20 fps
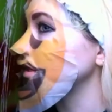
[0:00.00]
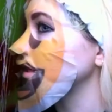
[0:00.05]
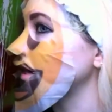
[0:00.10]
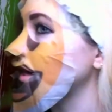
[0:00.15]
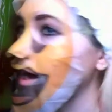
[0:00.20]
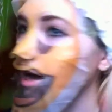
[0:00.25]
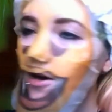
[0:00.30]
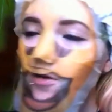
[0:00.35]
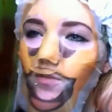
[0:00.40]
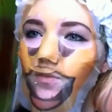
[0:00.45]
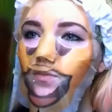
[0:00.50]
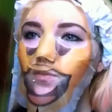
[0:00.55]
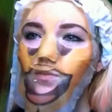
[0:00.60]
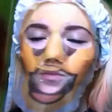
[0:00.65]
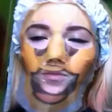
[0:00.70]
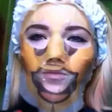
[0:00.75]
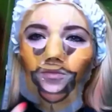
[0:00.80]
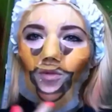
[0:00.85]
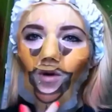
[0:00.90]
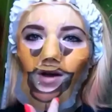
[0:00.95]
Yeah, I
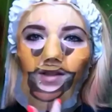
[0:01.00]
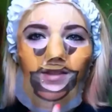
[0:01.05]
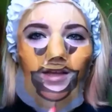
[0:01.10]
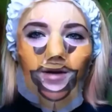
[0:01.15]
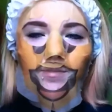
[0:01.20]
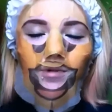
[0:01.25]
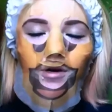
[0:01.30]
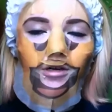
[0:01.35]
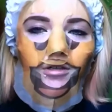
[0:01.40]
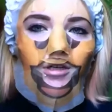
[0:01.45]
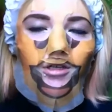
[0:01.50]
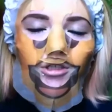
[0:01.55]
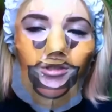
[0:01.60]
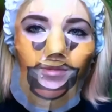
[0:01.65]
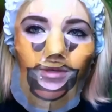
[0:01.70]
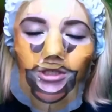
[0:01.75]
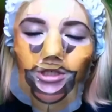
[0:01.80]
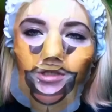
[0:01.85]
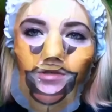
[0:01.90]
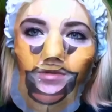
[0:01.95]
don't want that part
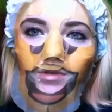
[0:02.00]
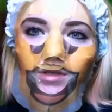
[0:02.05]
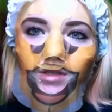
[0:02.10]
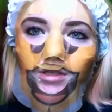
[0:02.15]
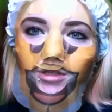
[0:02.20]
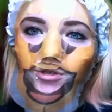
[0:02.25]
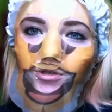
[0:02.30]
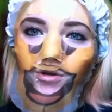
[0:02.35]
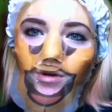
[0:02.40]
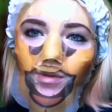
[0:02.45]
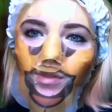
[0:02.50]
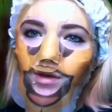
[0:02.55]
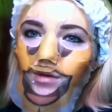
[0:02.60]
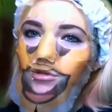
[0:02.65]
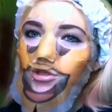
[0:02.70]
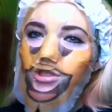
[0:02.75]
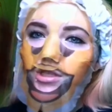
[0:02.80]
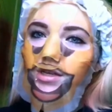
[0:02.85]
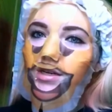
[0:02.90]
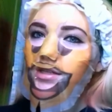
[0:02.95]
touching my chin really, so I think
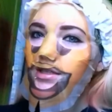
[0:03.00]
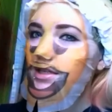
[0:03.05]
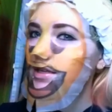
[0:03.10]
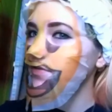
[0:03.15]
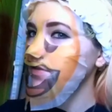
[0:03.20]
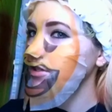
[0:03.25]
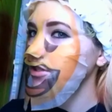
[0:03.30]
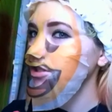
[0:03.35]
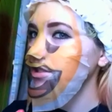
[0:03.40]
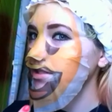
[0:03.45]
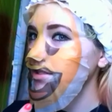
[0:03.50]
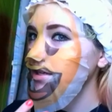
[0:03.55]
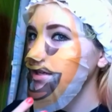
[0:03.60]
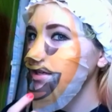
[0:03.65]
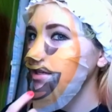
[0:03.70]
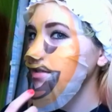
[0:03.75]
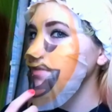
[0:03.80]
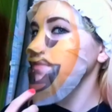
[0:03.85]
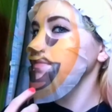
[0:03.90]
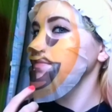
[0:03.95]
I'm just gonna leave it just
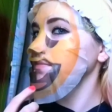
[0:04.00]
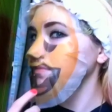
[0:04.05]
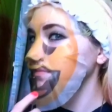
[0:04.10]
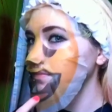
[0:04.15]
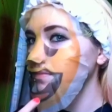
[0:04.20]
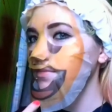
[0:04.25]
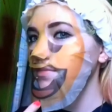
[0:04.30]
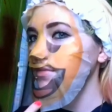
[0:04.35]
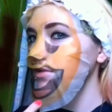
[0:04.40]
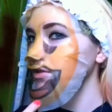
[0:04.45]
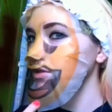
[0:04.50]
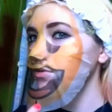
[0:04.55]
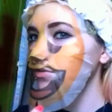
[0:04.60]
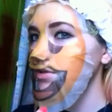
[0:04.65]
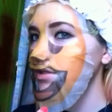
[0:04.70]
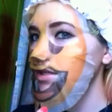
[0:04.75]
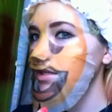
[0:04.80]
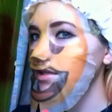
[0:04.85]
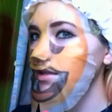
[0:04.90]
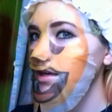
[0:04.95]
like
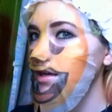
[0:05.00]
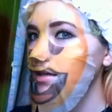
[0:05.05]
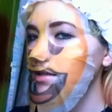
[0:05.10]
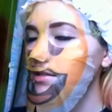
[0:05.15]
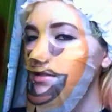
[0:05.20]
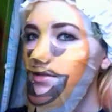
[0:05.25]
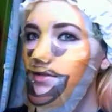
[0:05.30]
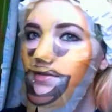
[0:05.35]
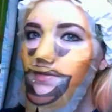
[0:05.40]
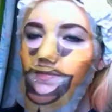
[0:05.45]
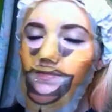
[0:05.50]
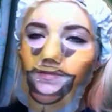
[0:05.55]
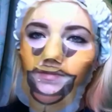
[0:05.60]
loose like that.